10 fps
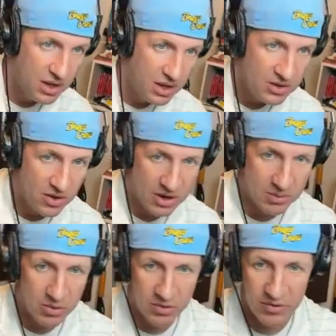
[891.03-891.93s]
Talking
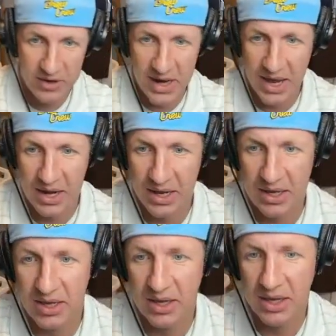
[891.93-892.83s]
Brewer
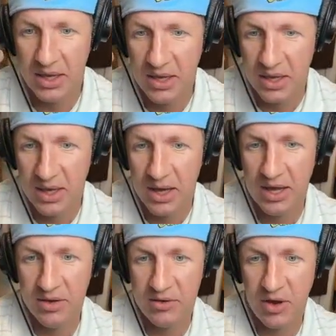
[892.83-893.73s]
Fanatic.
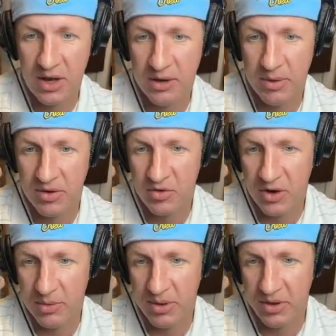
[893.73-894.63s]
They're talking about
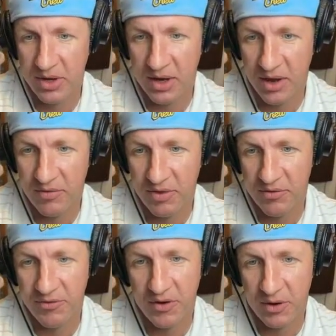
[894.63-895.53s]
tradability of the
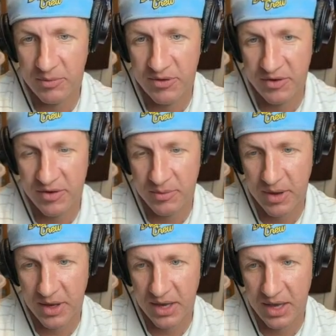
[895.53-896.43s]
farm system
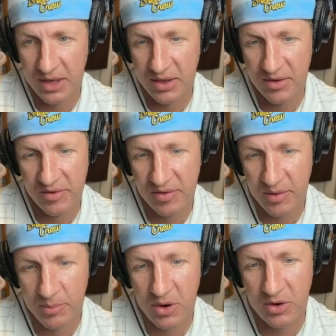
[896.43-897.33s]
again. This is the
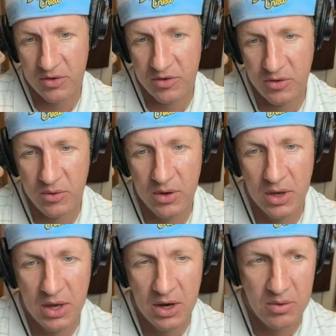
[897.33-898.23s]
part 2.
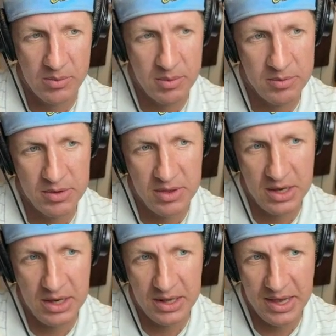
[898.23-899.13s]
Remember
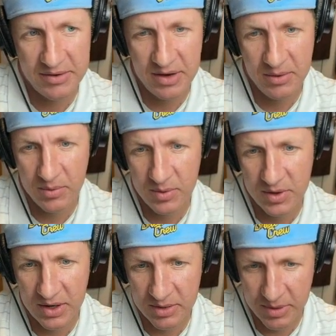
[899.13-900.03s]
the last night when we
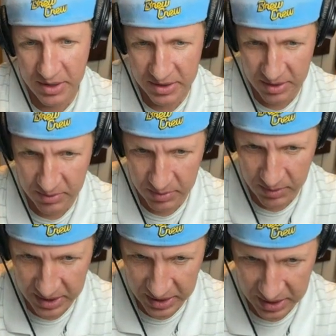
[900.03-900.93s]
talked about it, they were
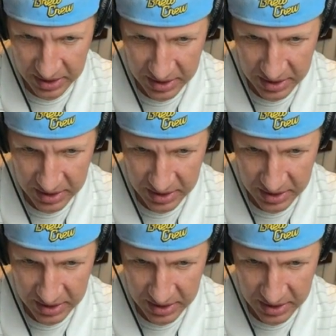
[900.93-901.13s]
ranking